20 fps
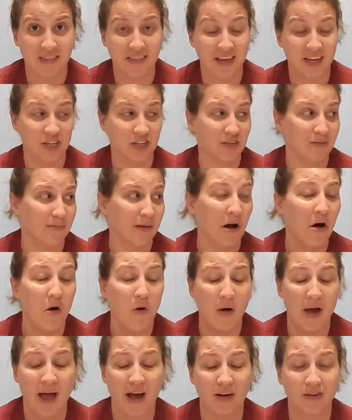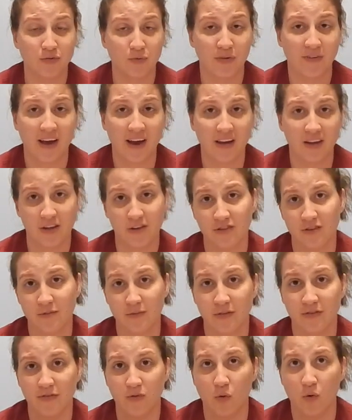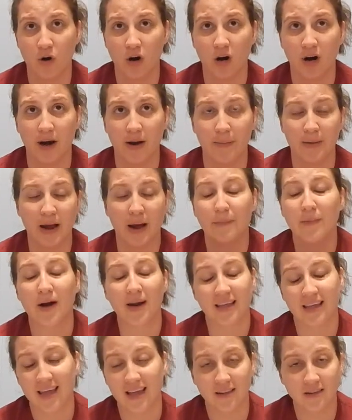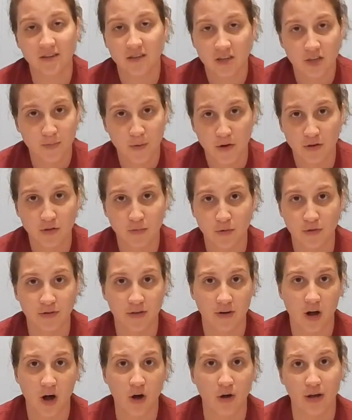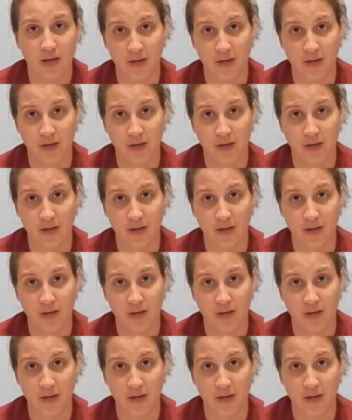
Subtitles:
They just, my whole house, we've had to use them before. I mean, I'm not against disposables at all.